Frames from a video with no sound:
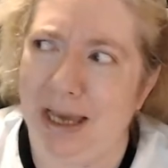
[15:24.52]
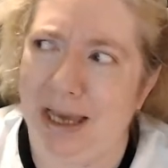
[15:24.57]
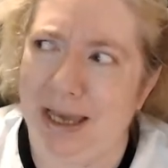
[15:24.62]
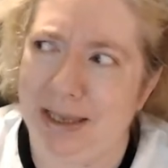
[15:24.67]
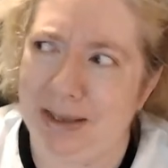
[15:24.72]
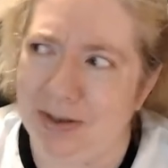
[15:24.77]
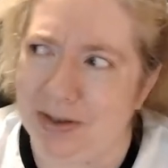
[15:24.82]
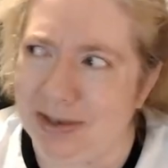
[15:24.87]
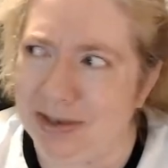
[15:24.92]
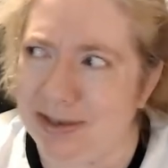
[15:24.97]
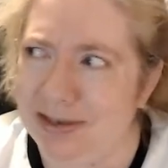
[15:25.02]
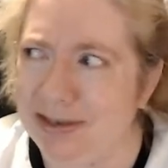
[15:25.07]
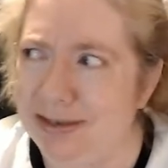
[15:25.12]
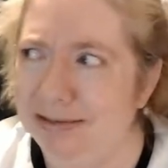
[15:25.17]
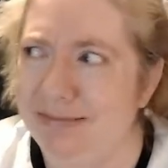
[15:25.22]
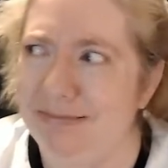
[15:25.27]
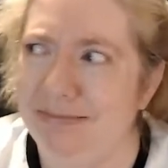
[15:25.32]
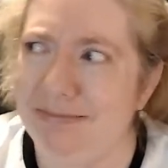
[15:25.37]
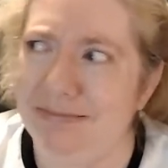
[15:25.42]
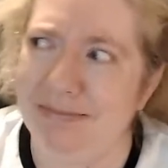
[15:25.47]
just
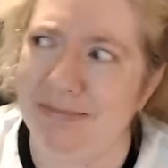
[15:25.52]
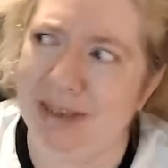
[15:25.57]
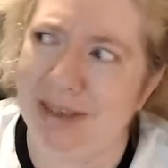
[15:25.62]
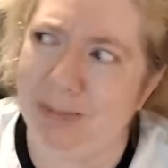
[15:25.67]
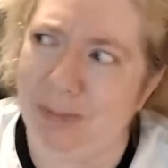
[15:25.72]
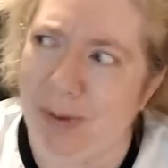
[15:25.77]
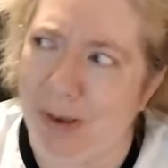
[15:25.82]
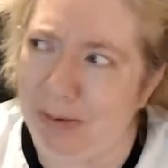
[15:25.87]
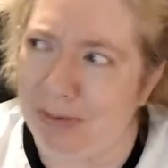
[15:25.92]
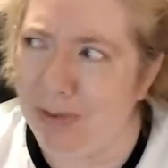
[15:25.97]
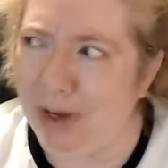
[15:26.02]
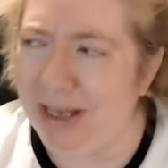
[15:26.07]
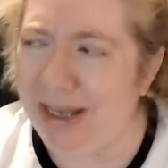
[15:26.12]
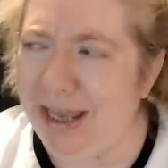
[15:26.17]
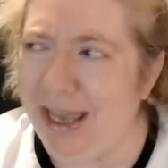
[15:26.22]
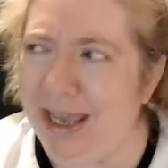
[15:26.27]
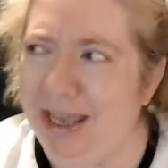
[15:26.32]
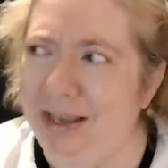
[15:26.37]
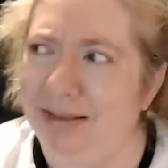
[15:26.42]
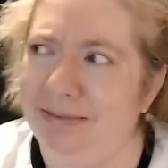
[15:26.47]
spend my
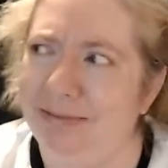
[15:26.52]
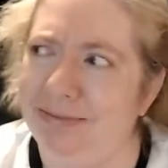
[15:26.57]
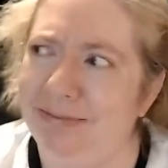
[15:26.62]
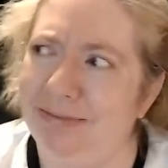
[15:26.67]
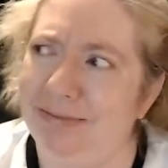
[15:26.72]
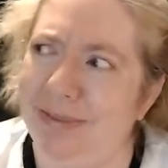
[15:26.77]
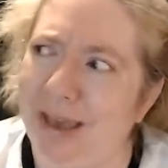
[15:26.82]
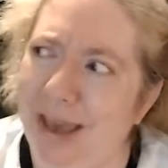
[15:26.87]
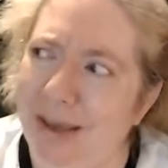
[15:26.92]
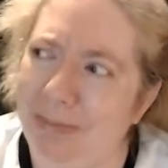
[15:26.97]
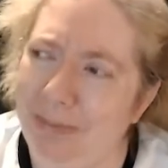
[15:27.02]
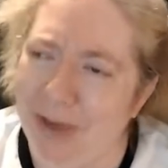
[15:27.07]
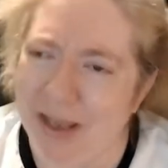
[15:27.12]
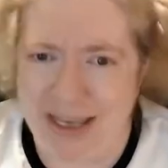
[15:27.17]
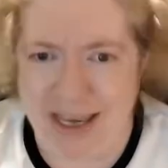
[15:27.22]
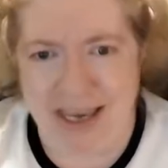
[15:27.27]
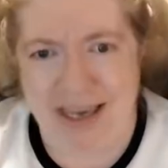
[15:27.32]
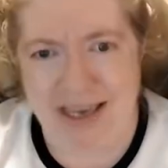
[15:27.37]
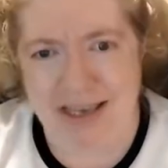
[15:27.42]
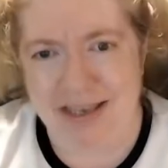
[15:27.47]
night and my
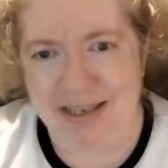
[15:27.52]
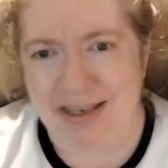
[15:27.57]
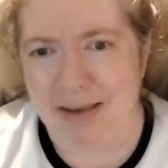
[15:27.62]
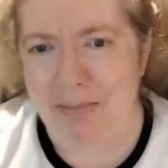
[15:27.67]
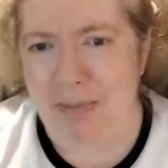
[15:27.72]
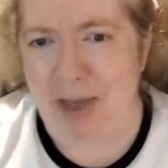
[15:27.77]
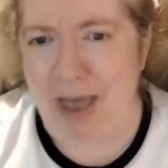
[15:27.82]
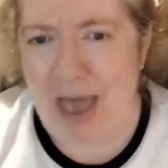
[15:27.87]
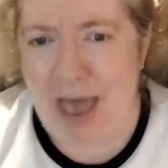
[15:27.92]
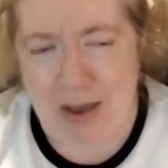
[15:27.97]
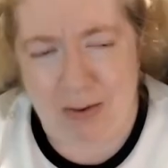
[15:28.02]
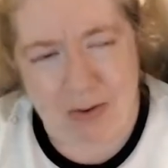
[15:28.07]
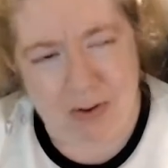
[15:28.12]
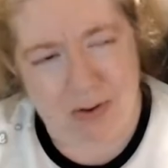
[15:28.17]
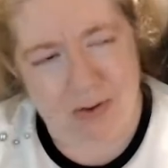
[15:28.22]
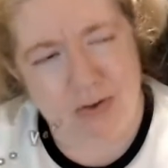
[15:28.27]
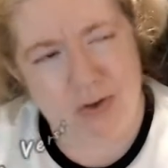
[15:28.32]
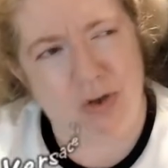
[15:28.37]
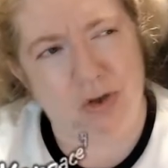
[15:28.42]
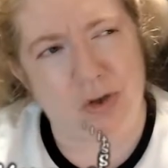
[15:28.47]
days and my
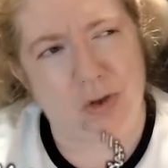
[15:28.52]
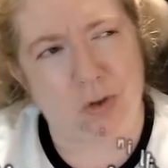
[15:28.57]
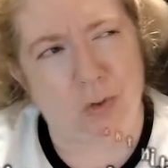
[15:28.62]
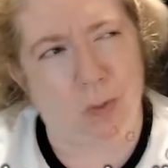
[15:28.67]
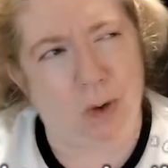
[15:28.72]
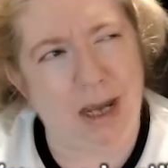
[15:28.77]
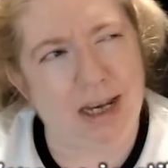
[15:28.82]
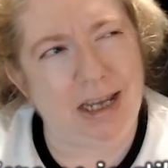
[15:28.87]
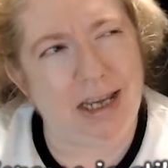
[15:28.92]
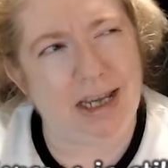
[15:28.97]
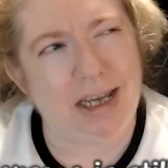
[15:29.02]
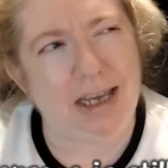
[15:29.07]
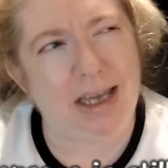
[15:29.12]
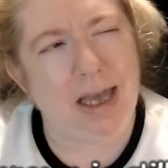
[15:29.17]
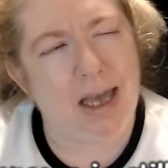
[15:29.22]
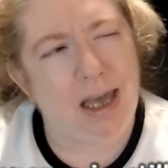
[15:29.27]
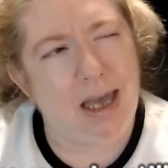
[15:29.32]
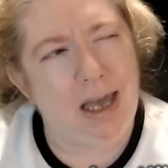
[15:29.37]
hours just waiting?